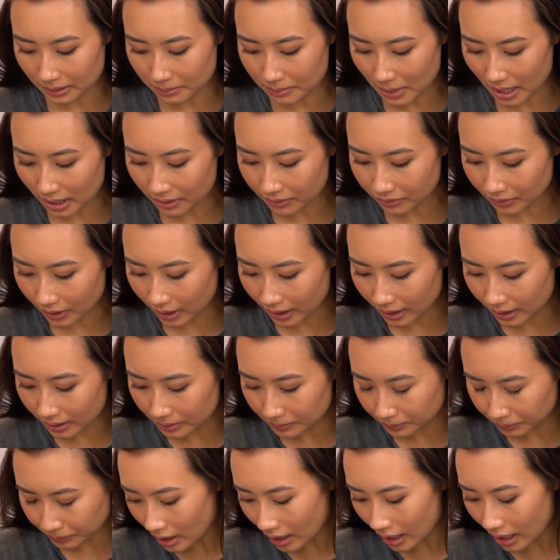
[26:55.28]
mattify
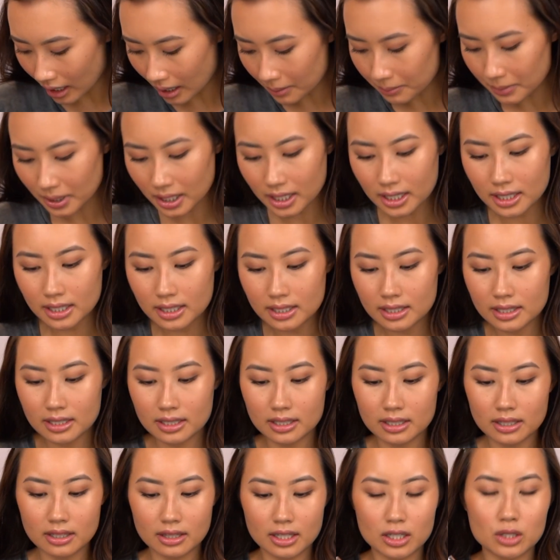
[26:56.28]
it,
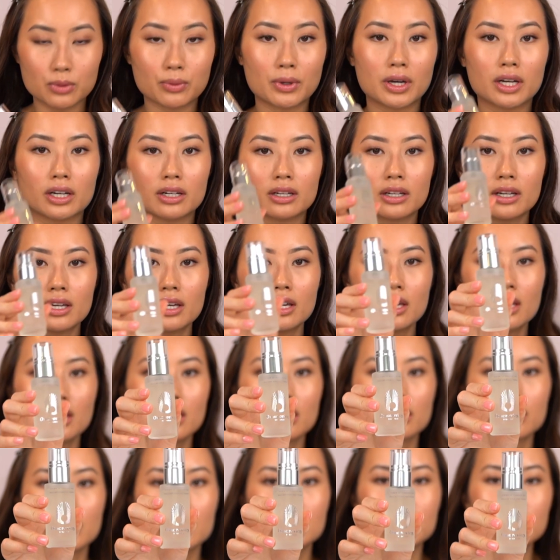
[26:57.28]
is this one.
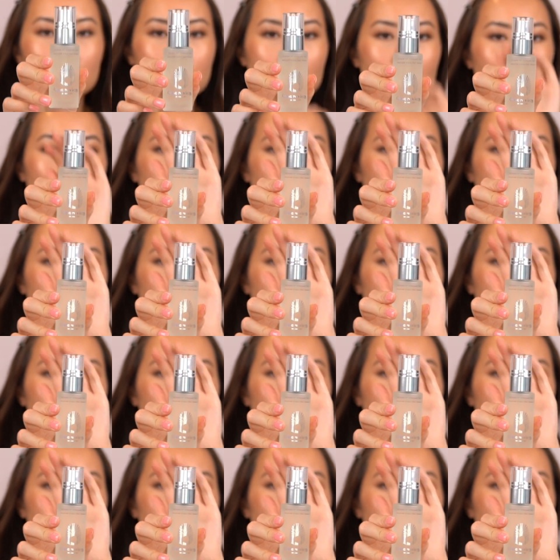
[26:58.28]
This is